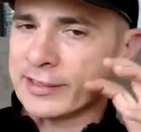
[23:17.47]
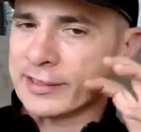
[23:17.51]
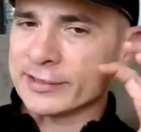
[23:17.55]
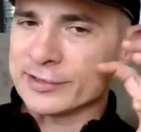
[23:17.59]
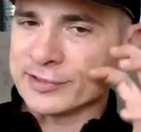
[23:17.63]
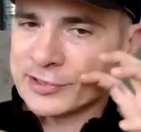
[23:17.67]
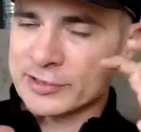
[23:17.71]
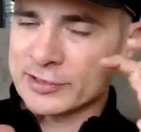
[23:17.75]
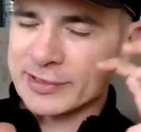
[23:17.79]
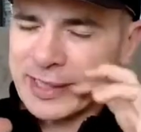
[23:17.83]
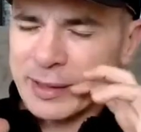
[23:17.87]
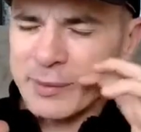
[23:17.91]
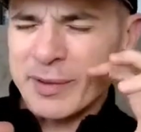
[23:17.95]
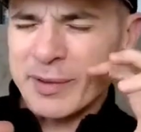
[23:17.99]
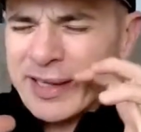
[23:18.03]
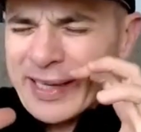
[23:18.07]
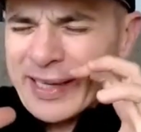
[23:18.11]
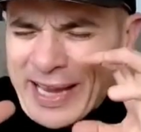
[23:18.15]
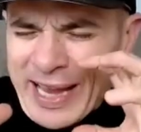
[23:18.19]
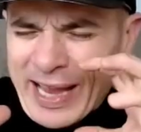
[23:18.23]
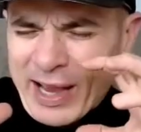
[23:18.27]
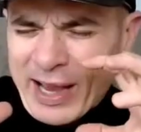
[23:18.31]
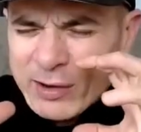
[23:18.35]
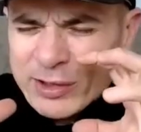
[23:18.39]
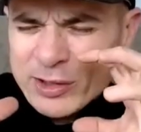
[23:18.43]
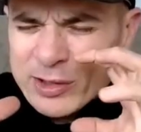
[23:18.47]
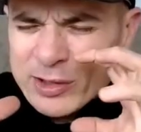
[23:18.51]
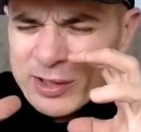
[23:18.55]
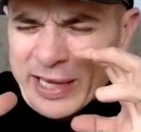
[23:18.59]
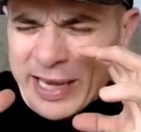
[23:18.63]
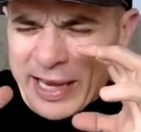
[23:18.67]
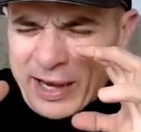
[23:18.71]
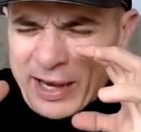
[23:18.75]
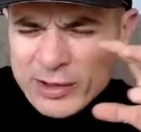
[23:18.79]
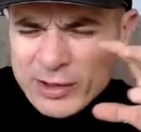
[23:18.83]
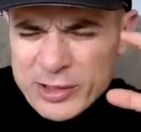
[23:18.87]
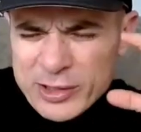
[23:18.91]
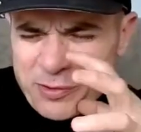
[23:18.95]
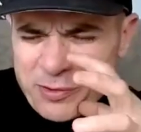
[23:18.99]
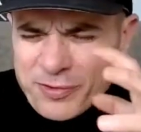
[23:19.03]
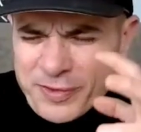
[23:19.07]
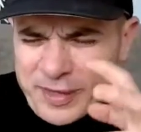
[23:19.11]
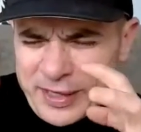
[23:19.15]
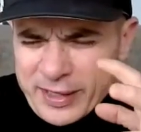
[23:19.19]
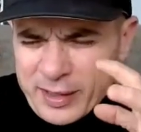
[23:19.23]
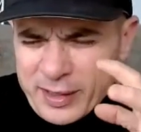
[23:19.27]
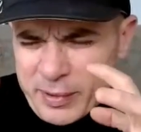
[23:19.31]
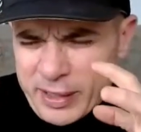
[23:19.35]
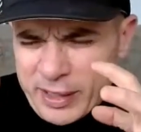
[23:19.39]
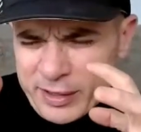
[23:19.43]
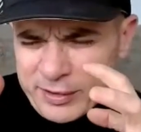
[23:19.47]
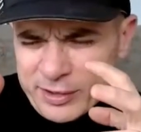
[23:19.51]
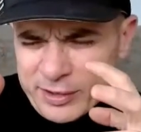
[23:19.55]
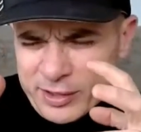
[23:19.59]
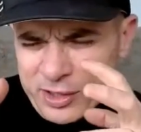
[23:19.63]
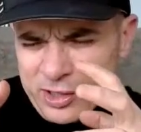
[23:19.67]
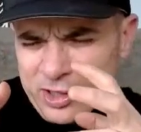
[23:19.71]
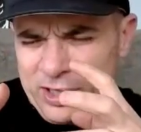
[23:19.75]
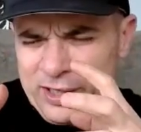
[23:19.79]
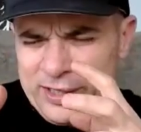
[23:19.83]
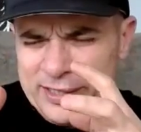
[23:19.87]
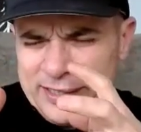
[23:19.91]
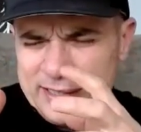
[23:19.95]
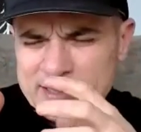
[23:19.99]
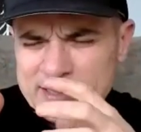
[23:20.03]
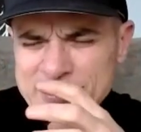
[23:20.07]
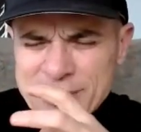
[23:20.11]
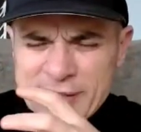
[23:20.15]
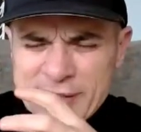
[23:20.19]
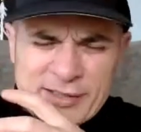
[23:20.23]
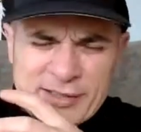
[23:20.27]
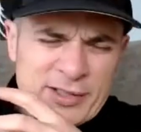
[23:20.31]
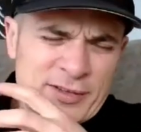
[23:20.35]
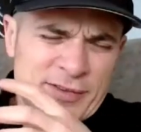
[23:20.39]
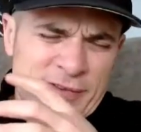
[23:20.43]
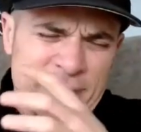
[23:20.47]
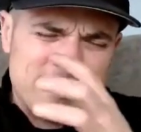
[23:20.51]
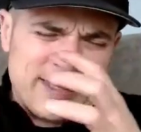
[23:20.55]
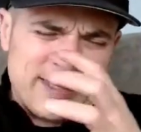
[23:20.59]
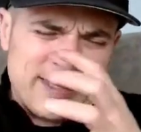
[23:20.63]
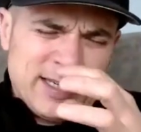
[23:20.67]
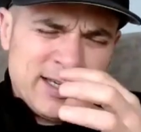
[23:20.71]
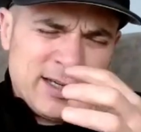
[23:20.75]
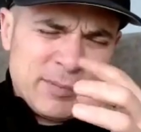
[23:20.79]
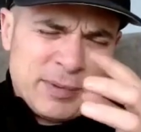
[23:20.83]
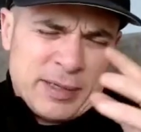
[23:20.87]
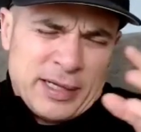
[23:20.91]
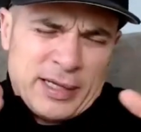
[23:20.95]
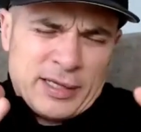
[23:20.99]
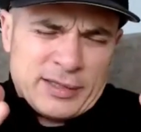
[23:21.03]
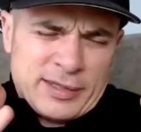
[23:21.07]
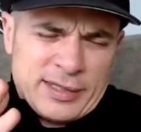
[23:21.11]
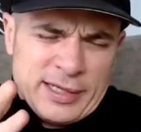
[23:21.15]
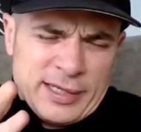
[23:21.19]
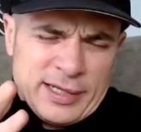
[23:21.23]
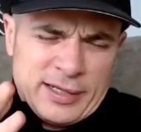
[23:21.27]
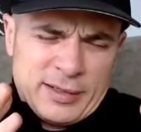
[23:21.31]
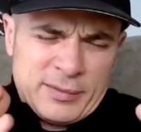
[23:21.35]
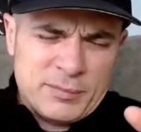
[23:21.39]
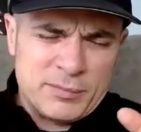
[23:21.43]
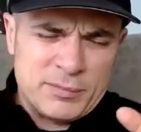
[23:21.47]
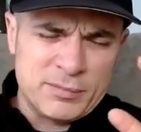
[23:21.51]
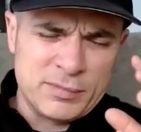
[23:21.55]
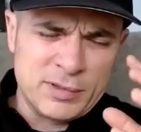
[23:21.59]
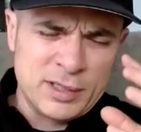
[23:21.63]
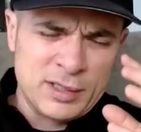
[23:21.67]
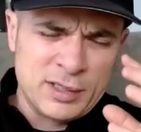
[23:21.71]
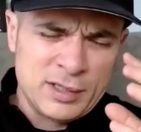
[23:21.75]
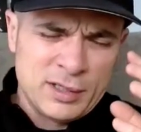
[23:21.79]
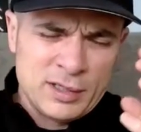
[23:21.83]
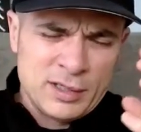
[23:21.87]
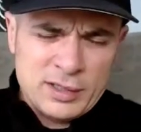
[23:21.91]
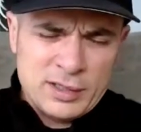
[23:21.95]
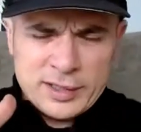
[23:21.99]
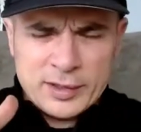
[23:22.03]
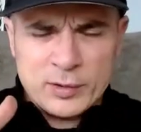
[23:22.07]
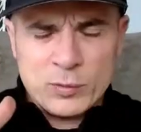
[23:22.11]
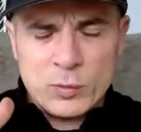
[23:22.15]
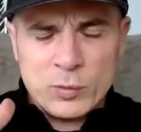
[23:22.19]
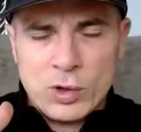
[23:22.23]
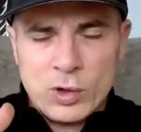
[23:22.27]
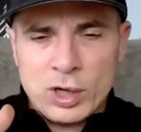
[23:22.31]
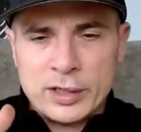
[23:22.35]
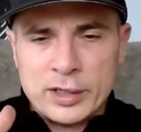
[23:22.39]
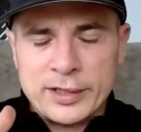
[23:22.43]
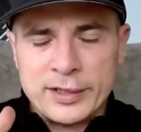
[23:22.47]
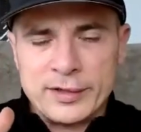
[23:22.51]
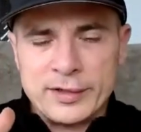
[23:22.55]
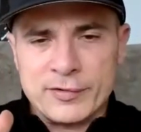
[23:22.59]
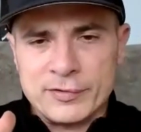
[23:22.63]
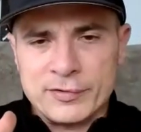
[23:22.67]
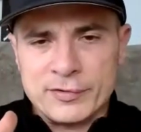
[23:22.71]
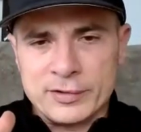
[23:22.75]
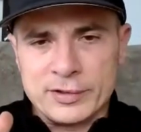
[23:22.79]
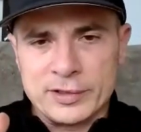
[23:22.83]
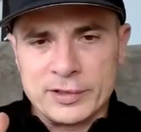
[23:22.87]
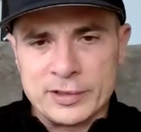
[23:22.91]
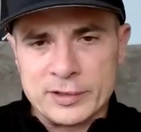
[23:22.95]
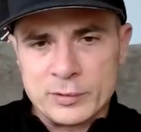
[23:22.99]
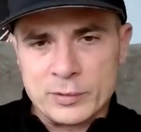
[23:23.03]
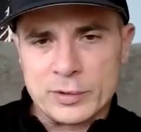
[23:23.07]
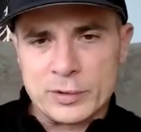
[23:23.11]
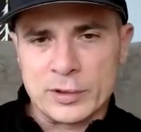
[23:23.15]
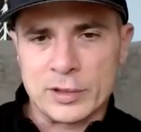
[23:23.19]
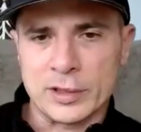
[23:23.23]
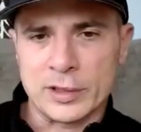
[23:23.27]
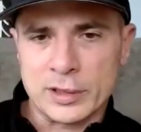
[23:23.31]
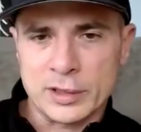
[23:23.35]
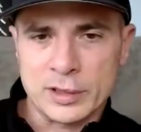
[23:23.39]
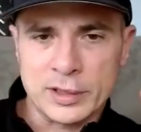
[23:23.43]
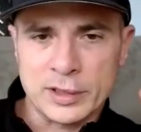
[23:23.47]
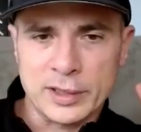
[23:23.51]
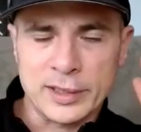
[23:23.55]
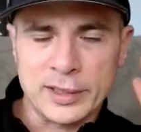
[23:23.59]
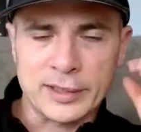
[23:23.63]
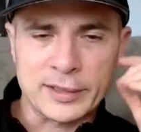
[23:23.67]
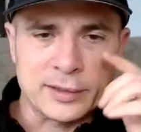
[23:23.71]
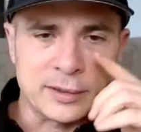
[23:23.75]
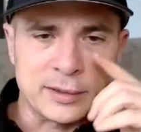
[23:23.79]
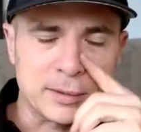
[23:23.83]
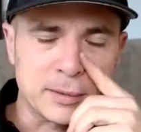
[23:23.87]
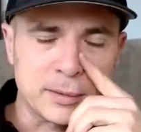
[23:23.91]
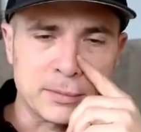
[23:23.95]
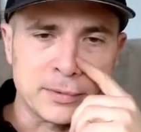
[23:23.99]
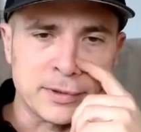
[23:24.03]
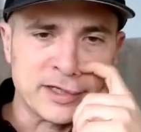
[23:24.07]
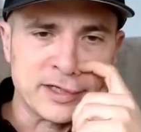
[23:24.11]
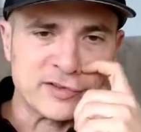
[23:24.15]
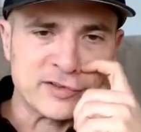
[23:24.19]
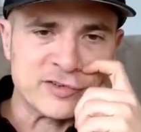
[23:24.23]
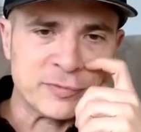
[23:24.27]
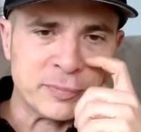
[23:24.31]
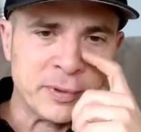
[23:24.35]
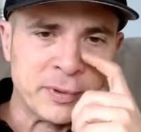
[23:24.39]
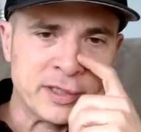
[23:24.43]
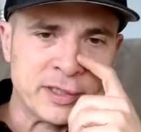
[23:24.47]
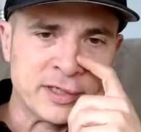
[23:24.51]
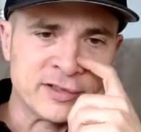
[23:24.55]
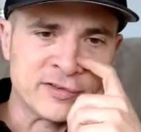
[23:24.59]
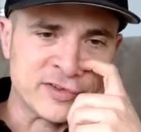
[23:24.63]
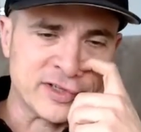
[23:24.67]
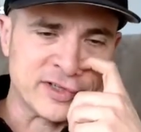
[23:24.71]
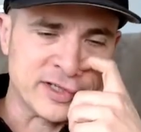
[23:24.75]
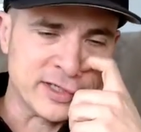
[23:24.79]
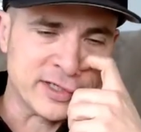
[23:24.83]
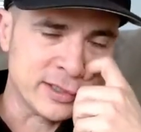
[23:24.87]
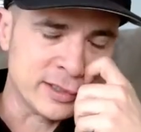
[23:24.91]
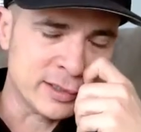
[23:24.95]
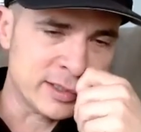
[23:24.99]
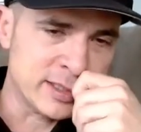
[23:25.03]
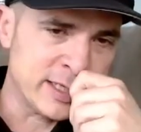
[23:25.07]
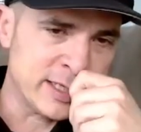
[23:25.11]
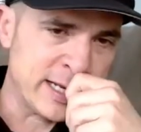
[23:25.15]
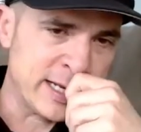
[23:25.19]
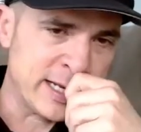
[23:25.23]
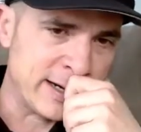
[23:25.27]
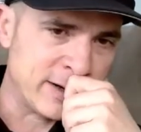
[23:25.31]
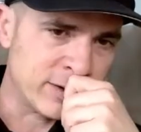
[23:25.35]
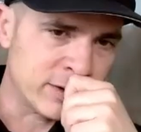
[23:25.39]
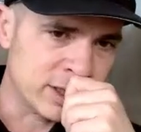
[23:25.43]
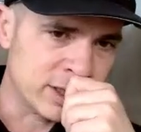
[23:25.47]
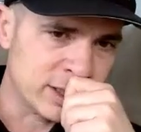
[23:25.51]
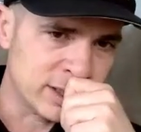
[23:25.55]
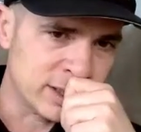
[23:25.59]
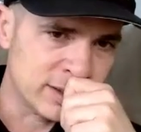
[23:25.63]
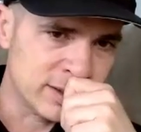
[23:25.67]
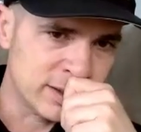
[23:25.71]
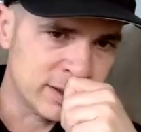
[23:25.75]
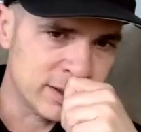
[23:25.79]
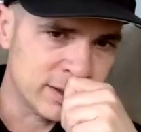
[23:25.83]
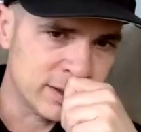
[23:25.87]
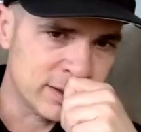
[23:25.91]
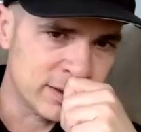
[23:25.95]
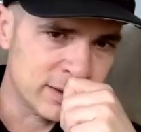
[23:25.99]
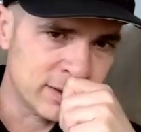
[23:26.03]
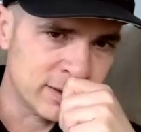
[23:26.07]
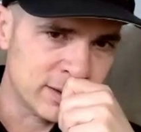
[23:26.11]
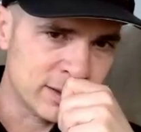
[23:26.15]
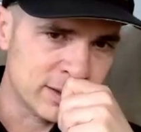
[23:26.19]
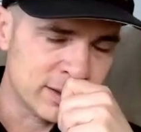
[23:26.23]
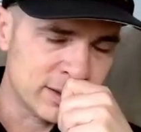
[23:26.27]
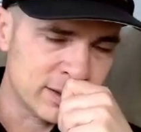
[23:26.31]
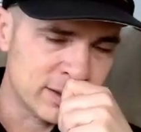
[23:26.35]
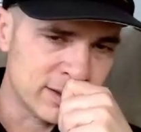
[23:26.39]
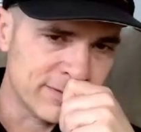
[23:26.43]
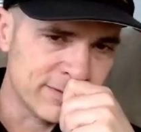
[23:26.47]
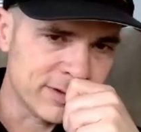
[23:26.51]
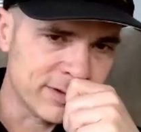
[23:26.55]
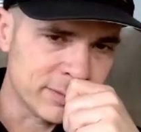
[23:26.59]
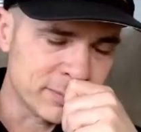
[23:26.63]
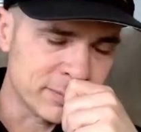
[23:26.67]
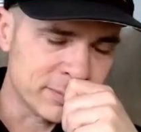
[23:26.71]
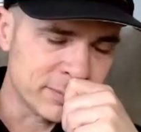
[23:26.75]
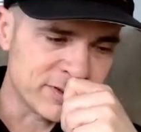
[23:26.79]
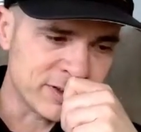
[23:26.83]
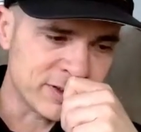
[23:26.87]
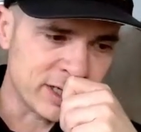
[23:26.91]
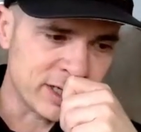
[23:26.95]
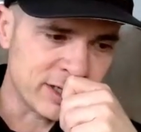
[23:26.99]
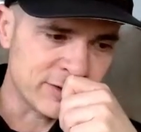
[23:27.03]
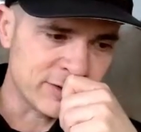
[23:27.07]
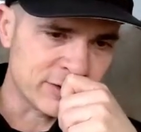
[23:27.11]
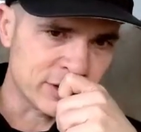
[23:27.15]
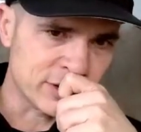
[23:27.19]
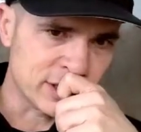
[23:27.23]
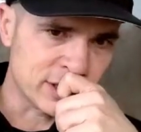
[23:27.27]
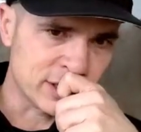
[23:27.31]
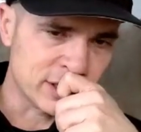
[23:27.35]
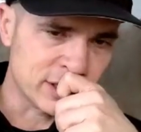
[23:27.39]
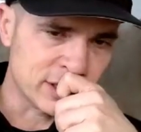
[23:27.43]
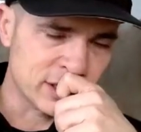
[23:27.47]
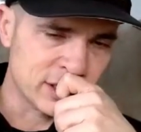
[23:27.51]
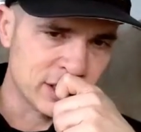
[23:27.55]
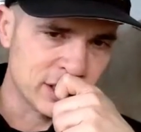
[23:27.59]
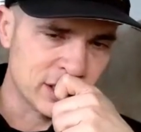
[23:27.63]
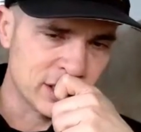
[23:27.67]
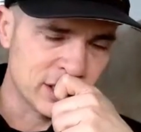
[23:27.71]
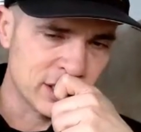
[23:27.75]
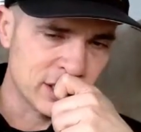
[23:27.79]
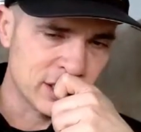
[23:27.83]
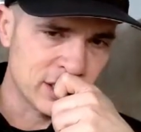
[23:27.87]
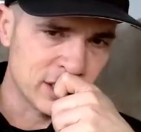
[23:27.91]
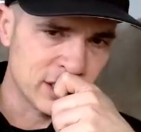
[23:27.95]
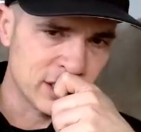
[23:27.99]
So like, so tell me, like, how do you think about your clients? How do you think about them like walking through the door and experiencing an hour of the massage work?